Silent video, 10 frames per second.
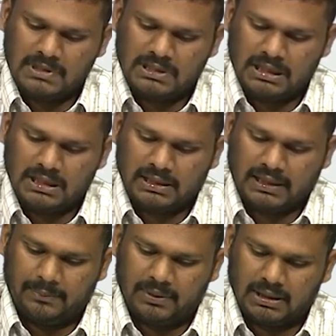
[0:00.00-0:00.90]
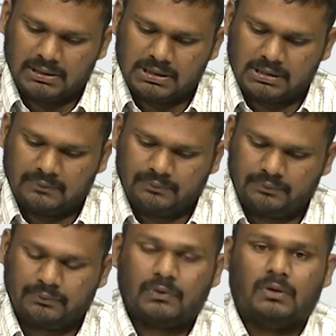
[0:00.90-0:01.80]
G in capital G.
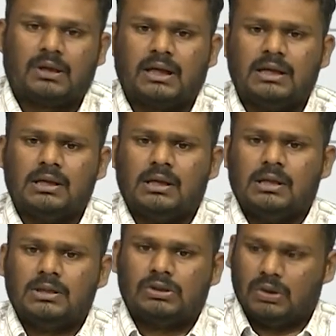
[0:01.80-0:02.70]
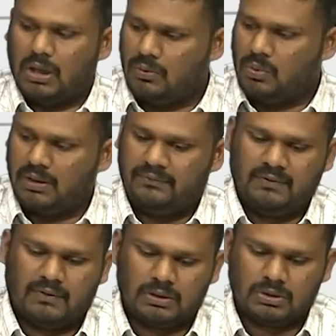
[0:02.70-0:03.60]
Okay. So now what
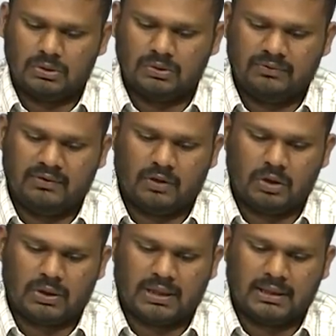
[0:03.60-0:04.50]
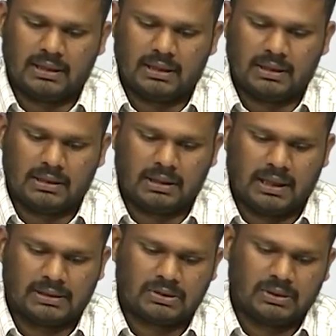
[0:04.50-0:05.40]
we want to do, we want to
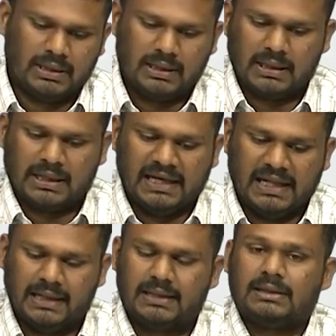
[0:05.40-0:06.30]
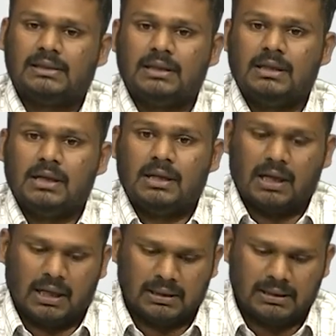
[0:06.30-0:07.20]
actually relate
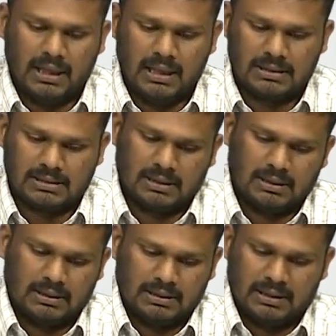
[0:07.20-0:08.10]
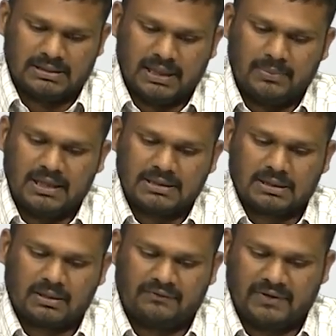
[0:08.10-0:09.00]
uh, these uh, the
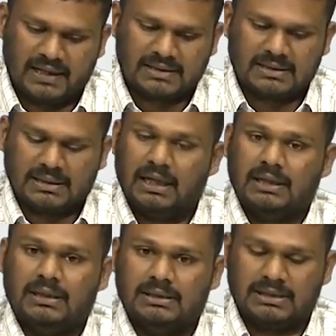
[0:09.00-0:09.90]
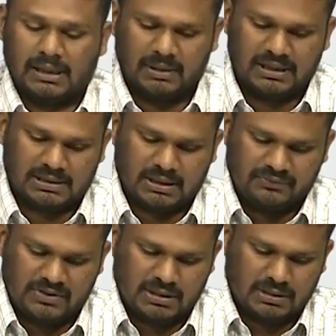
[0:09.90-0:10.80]
stabilizer of X and the stabilizer
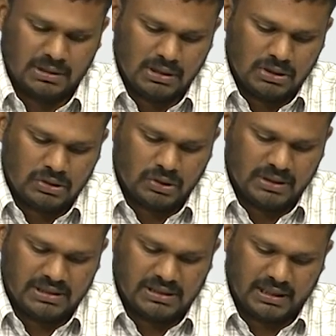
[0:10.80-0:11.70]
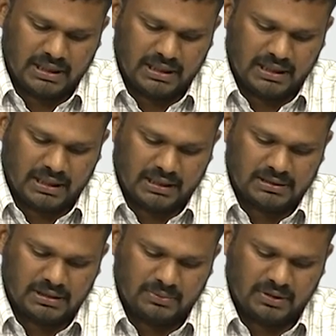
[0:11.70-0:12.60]
of G. So is there any
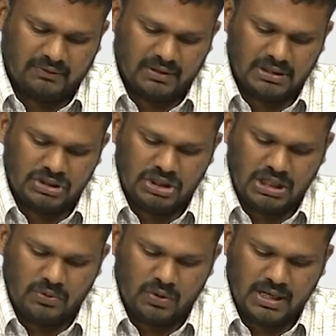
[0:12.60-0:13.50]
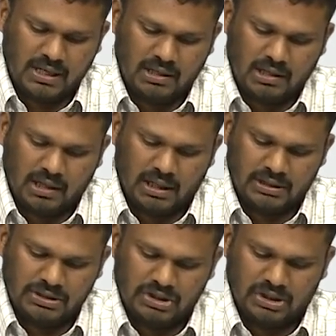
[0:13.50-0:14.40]
connection between G Y
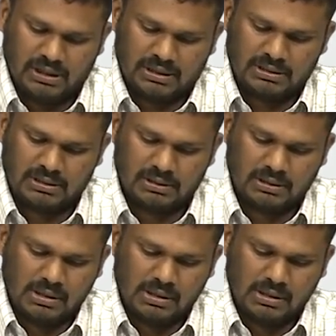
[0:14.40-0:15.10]
and G X?